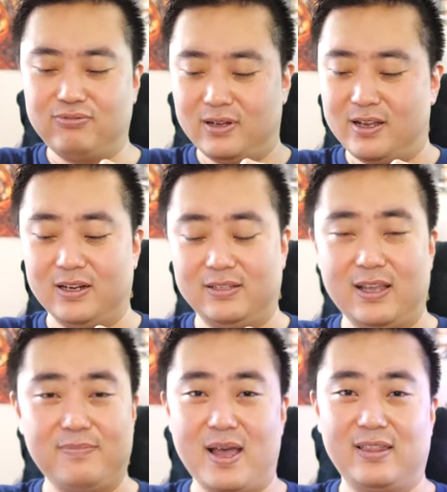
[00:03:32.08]
I gotta
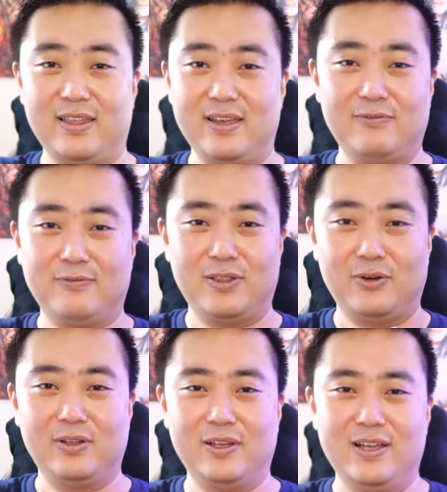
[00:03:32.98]
say, back then with
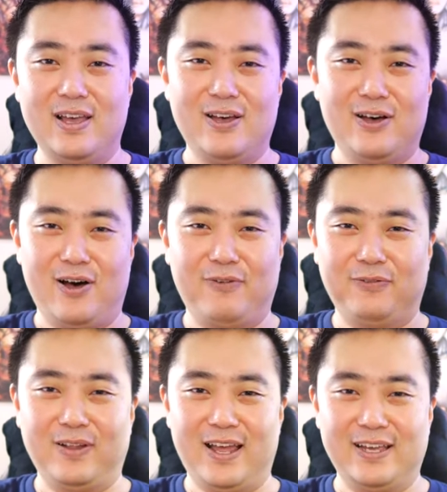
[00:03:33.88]
all the
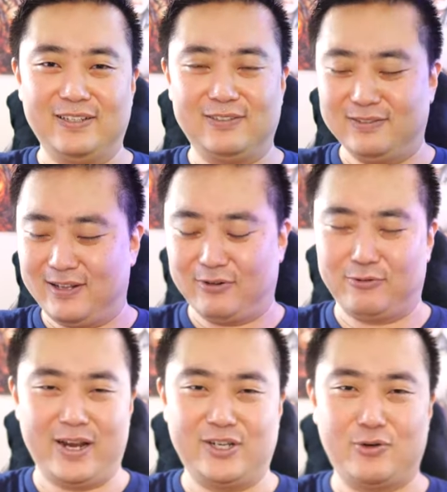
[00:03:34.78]
offline like
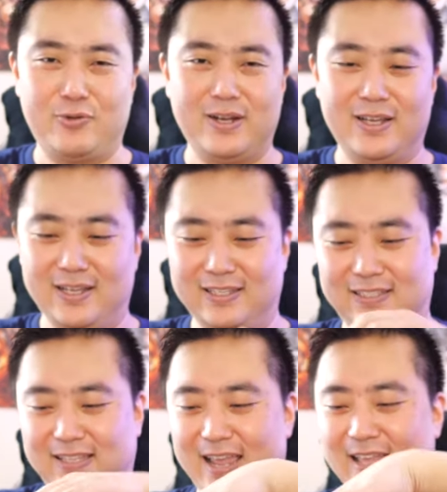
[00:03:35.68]
rage
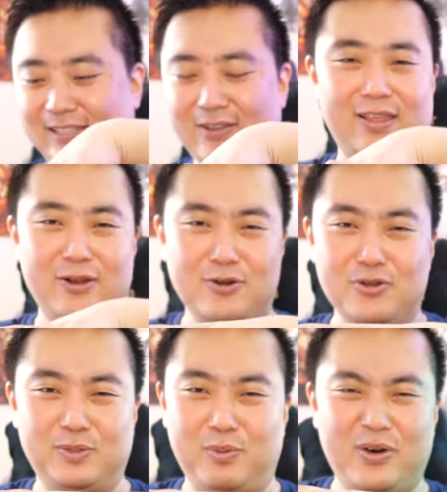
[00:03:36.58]
quitters and so they don't
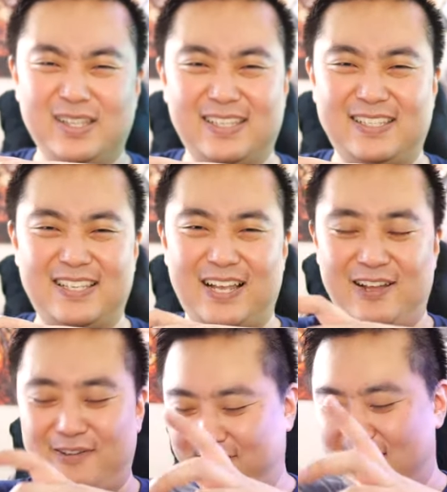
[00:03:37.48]
lose points and
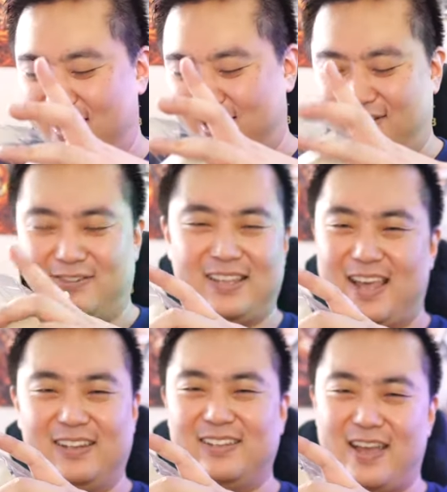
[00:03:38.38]
stuff and all
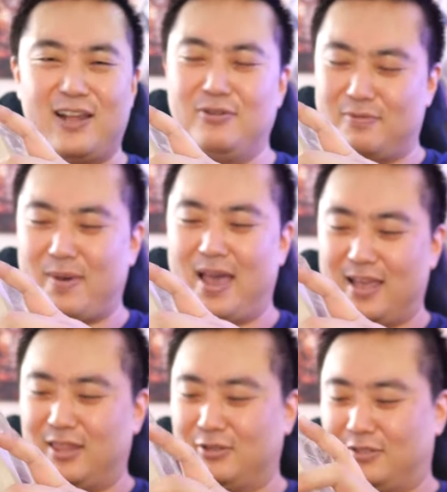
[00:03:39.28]
that. Yeah, I look back
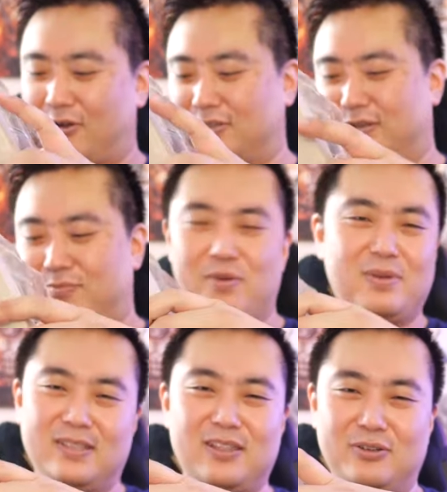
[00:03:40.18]
at those toxic
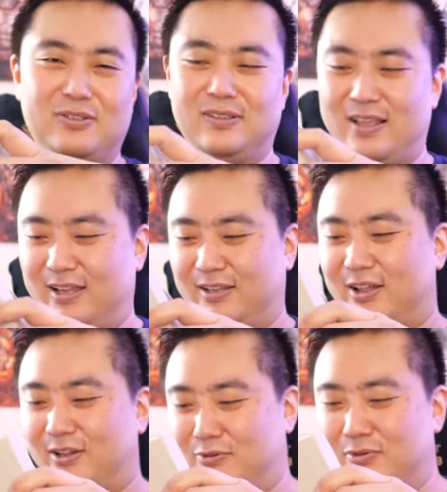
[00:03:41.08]
moments and those like you
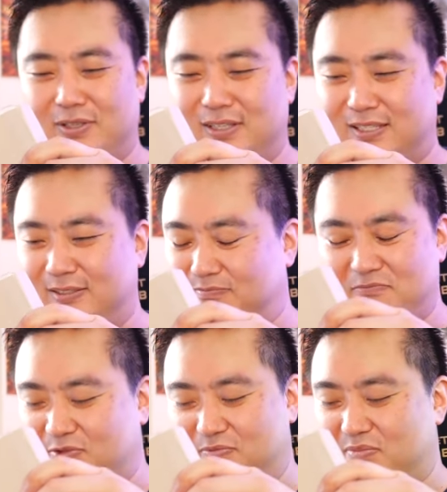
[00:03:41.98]
know losers
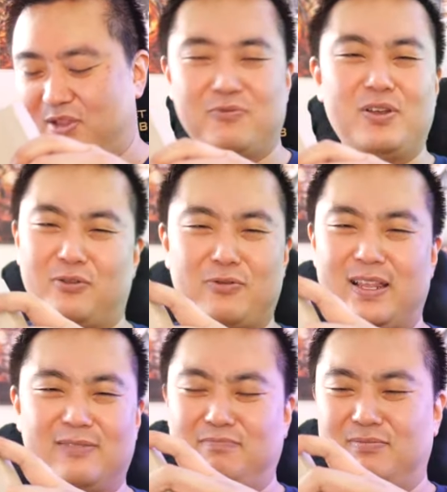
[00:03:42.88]
with
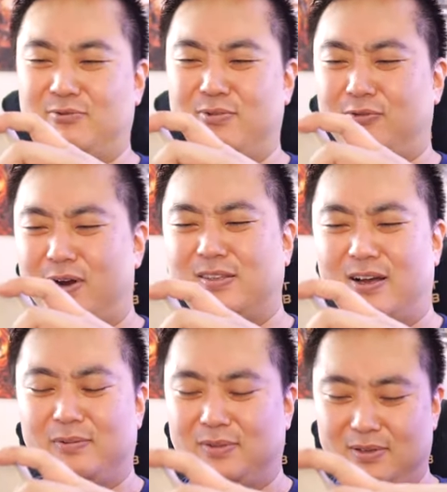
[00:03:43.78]
great with great
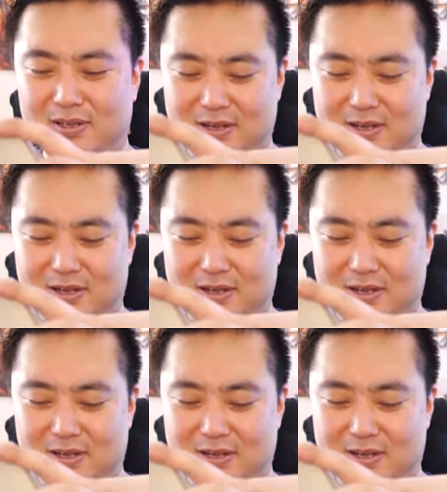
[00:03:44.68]
times.